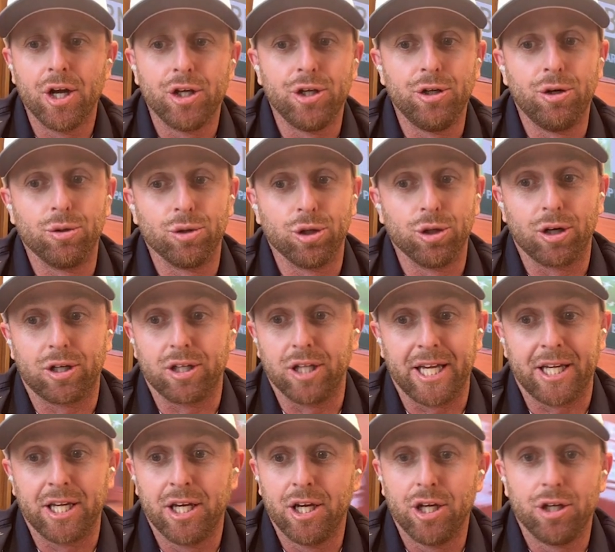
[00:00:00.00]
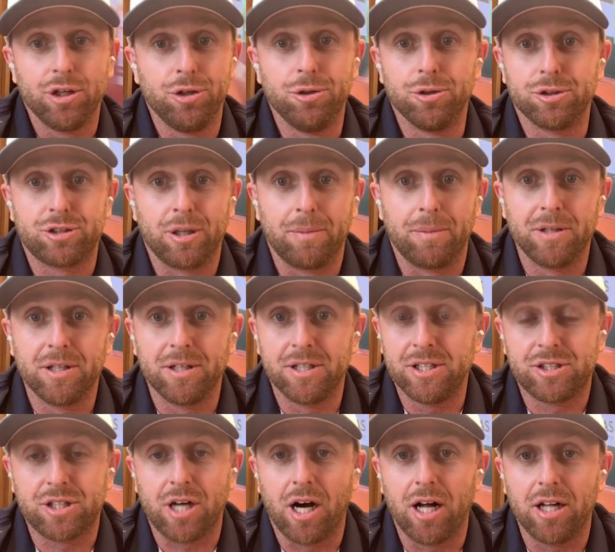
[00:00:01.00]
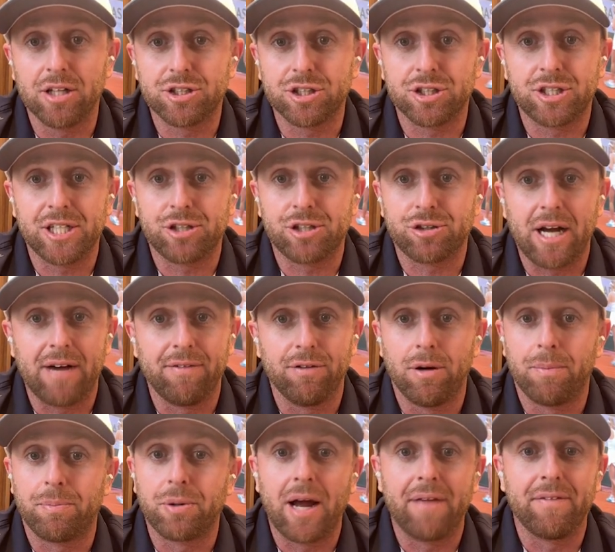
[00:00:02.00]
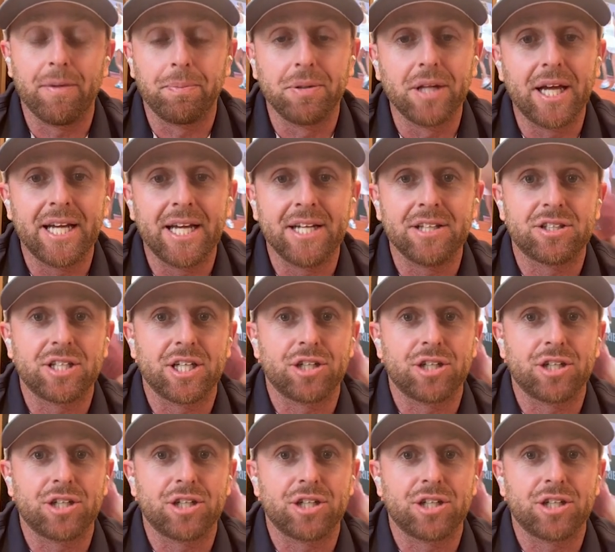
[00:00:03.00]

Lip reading: look, like some of these colleges, they travel on private planes.